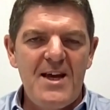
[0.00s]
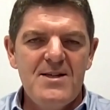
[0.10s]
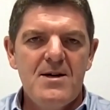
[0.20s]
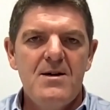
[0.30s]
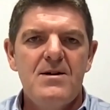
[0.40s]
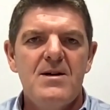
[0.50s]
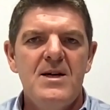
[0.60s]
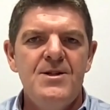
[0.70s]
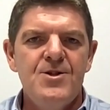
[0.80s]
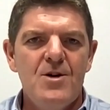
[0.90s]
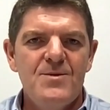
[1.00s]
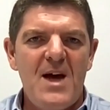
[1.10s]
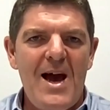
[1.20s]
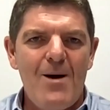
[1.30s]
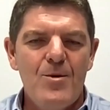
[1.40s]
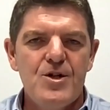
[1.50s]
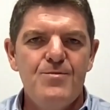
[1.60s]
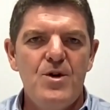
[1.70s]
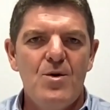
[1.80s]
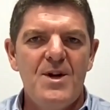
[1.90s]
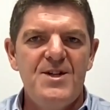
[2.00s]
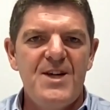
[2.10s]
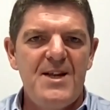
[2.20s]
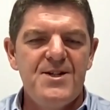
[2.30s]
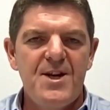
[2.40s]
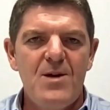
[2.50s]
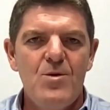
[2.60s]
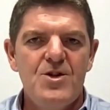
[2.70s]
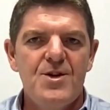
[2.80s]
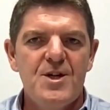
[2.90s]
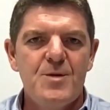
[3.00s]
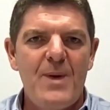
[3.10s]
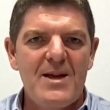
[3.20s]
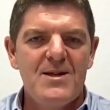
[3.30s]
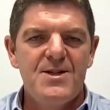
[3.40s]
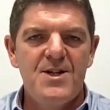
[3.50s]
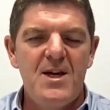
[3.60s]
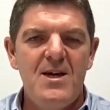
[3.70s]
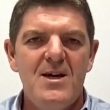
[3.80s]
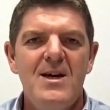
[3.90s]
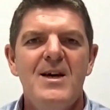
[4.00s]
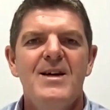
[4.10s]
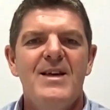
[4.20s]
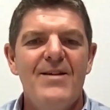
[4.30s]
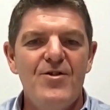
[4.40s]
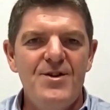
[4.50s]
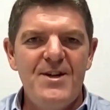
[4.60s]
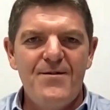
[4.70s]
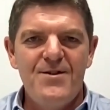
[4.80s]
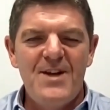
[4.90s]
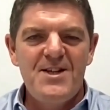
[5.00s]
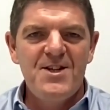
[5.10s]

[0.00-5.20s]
of data in terms of how much muon intensity we should expect given different